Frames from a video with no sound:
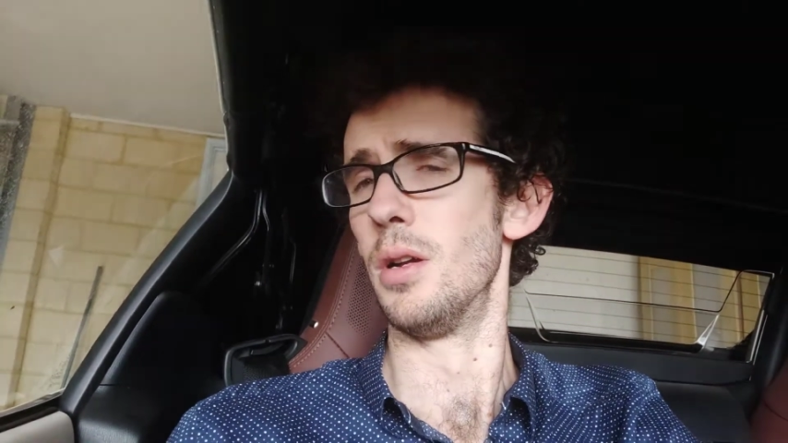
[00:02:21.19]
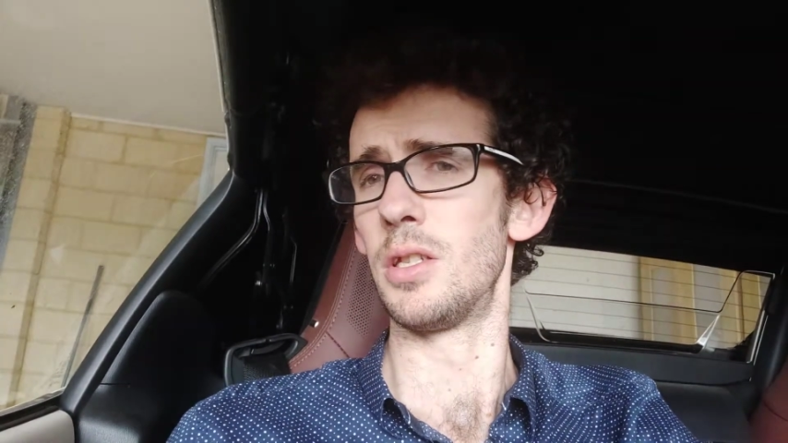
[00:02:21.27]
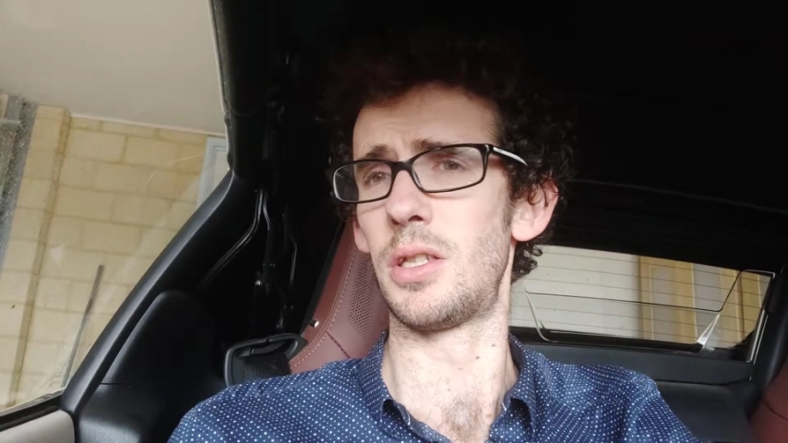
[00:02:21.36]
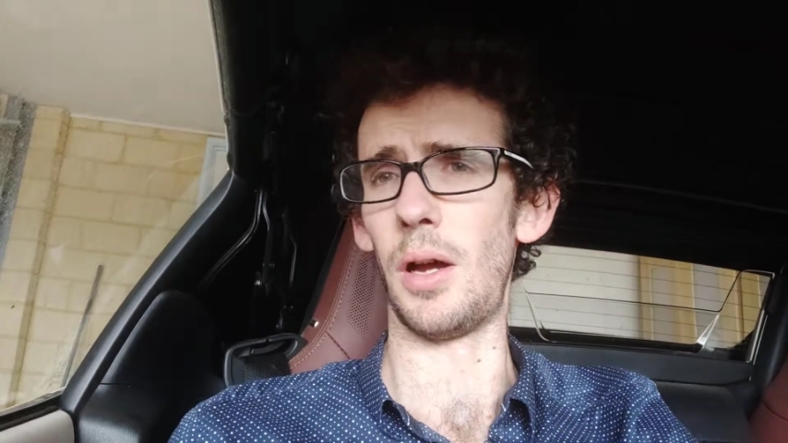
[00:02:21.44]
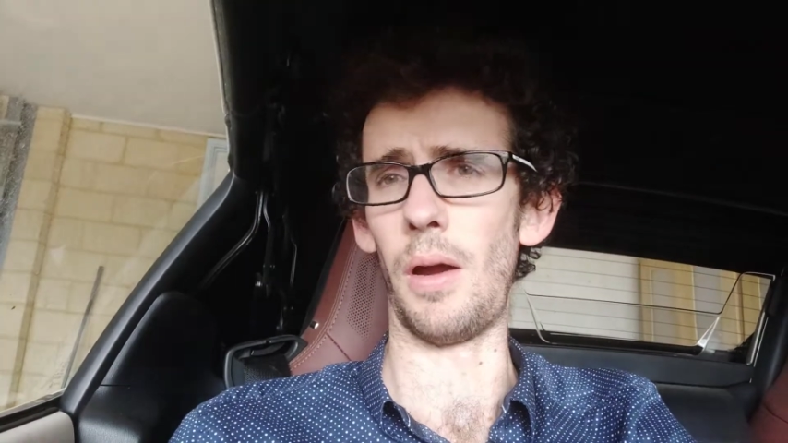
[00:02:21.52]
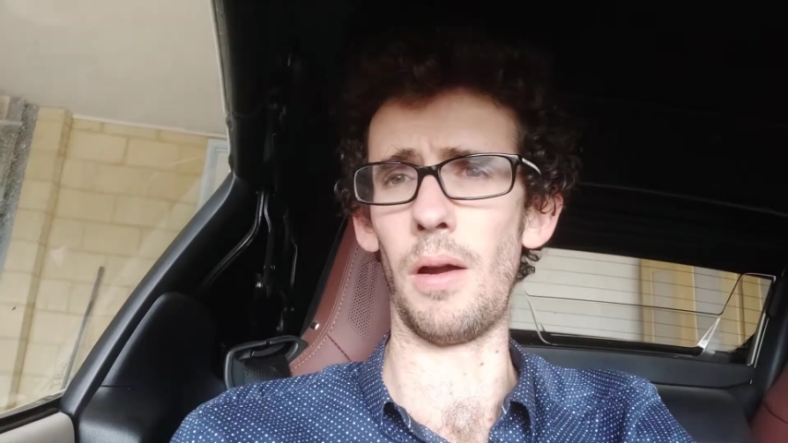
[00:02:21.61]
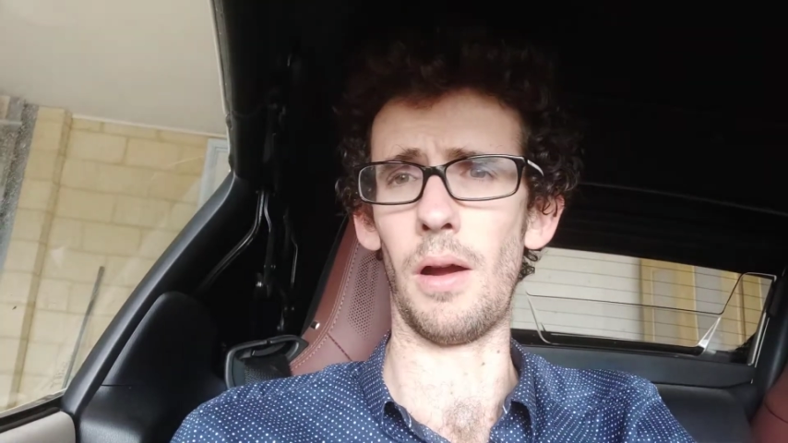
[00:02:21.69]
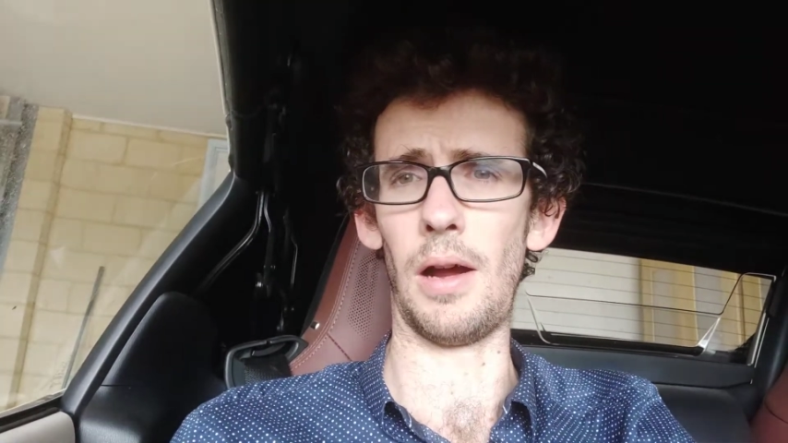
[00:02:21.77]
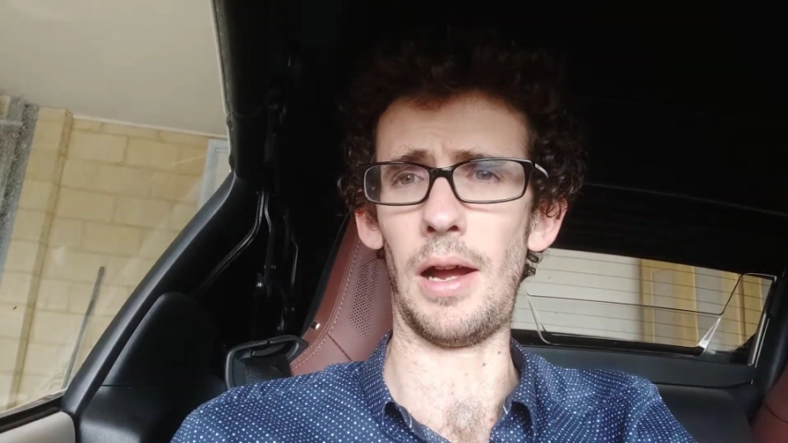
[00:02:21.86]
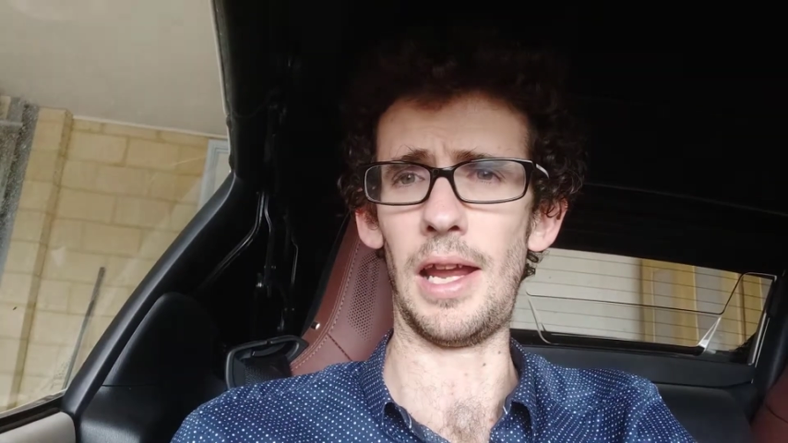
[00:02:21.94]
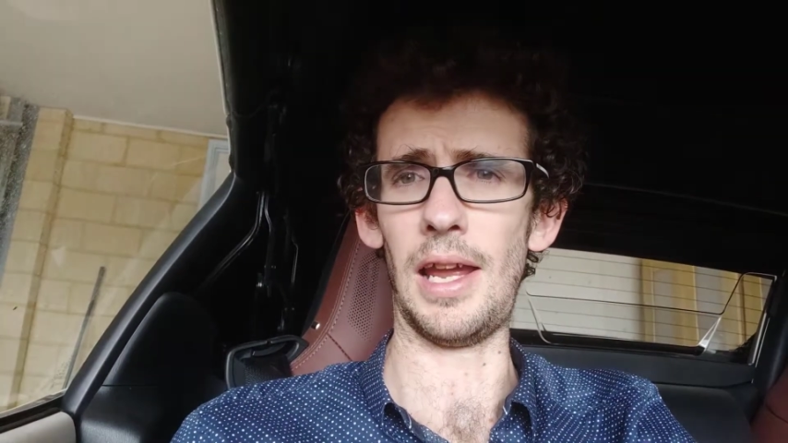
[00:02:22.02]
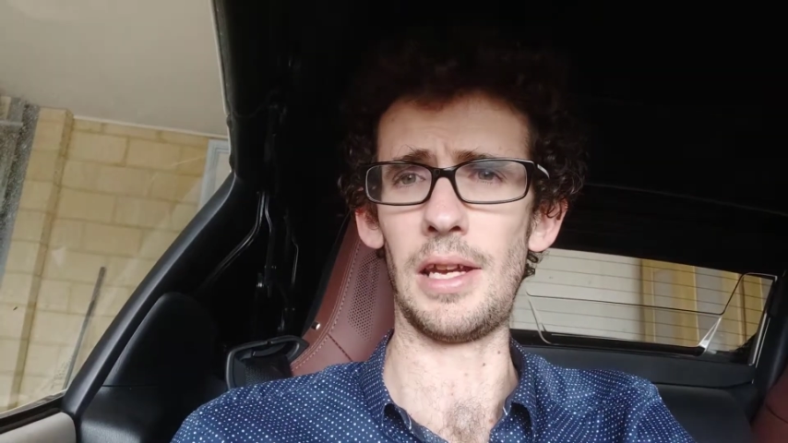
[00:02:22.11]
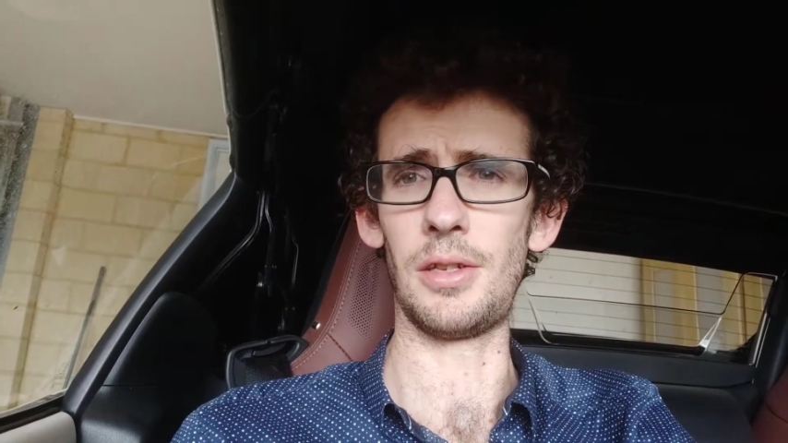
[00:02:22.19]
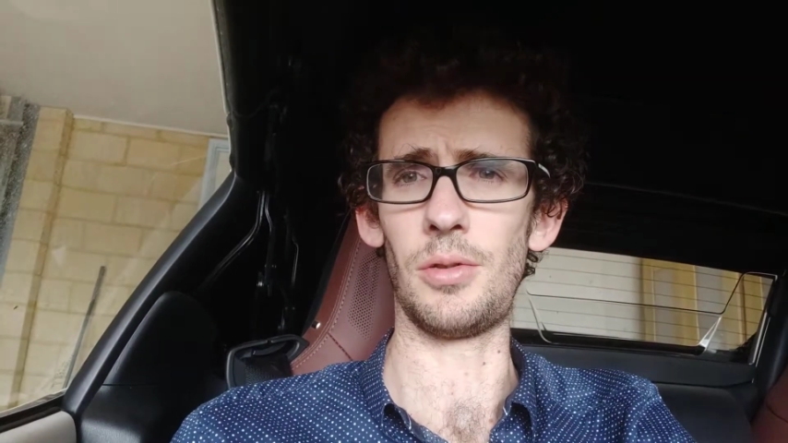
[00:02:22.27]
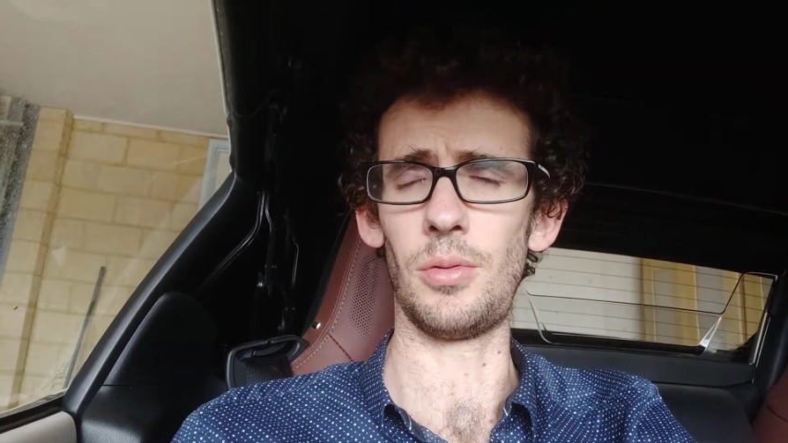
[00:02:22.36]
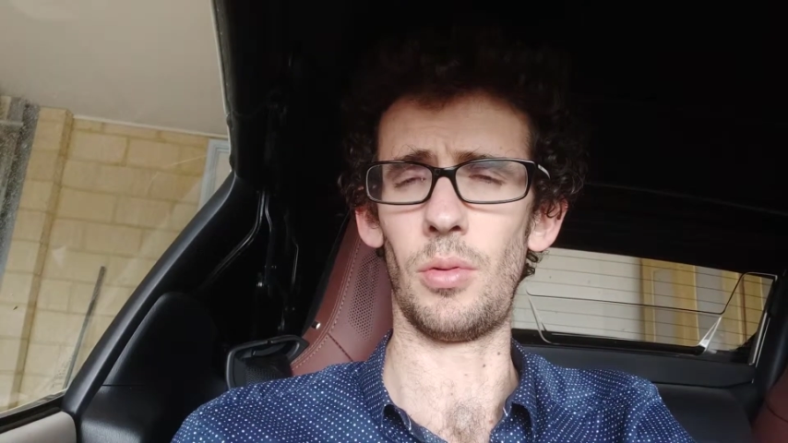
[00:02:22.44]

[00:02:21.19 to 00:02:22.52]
So I had to